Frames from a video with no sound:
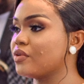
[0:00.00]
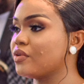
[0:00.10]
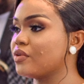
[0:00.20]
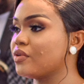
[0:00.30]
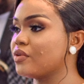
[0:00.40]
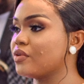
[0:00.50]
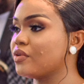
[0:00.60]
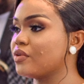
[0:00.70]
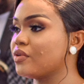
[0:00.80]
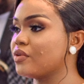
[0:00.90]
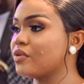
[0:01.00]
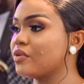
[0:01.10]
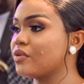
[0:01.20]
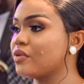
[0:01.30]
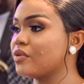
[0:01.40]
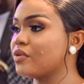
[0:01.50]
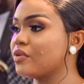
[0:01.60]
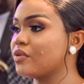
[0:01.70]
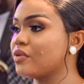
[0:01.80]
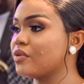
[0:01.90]

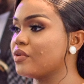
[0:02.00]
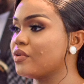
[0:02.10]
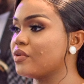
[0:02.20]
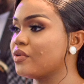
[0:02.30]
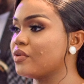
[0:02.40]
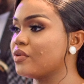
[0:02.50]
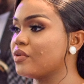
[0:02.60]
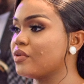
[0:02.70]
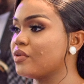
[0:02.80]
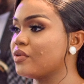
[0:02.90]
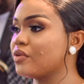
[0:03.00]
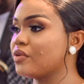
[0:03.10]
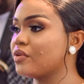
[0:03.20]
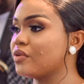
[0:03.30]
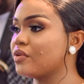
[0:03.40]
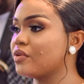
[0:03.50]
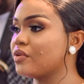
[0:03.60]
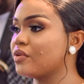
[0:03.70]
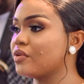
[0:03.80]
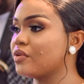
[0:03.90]

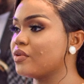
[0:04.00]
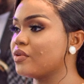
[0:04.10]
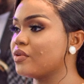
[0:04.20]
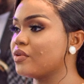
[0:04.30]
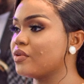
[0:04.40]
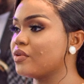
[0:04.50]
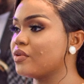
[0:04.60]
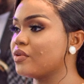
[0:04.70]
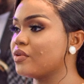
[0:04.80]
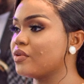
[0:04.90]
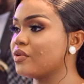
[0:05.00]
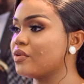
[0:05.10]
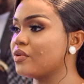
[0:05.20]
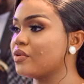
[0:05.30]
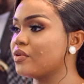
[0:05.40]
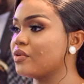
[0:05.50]
(no lip movement)